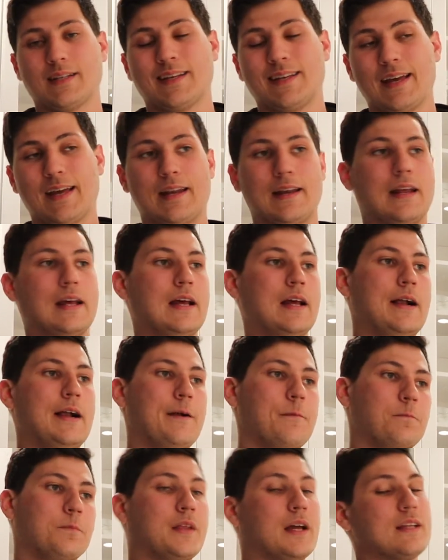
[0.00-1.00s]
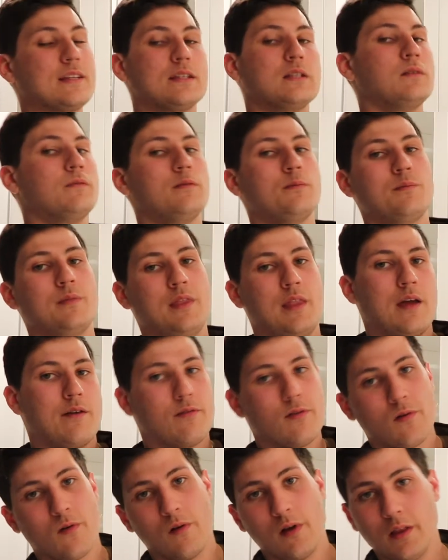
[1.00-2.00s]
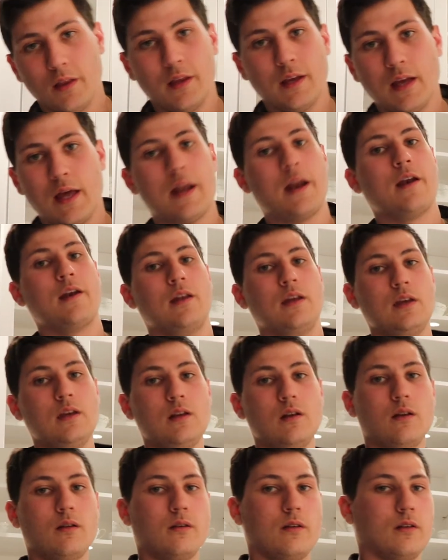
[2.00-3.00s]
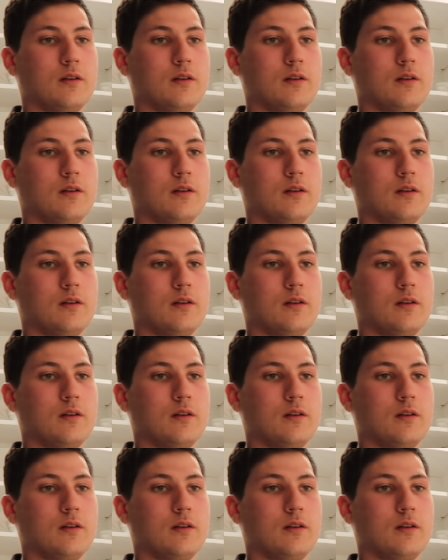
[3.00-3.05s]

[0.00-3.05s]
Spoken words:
Again, that stuff I'm never really gonna need,